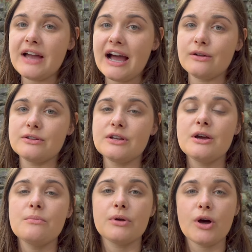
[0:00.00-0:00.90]
found,
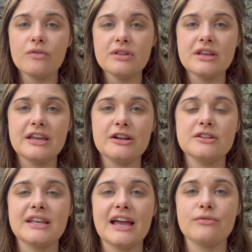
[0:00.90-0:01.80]
but over the
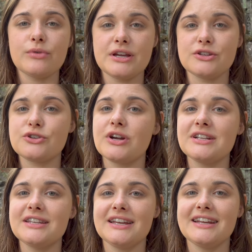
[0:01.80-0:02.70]
years they have
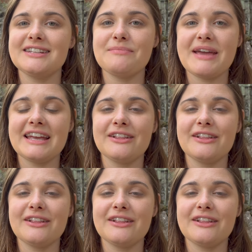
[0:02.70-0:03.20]
reconstructed it to make